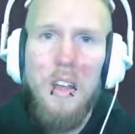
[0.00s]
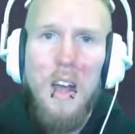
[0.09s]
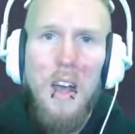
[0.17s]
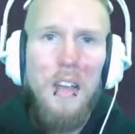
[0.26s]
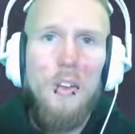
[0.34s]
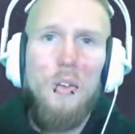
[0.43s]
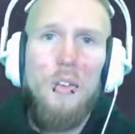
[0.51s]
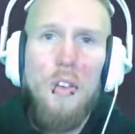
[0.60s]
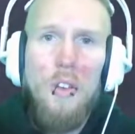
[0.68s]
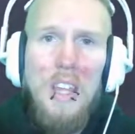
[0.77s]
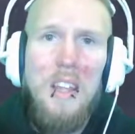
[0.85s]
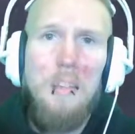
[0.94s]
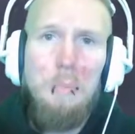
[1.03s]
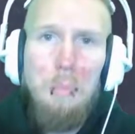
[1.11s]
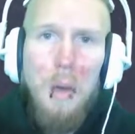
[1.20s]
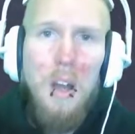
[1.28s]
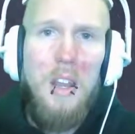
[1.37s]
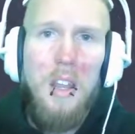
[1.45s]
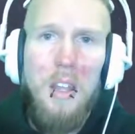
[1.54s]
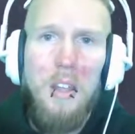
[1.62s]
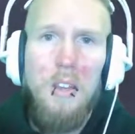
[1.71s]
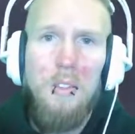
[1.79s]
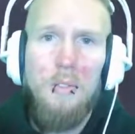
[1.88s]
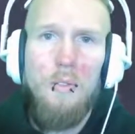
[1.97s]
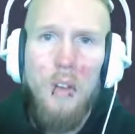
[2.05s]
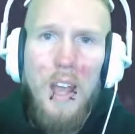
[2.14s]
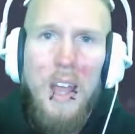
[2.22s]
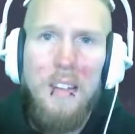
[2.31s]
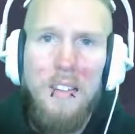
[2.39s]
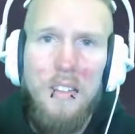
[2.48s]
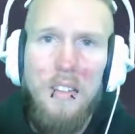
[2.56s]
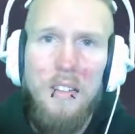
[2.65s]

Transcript: I don't need money for that.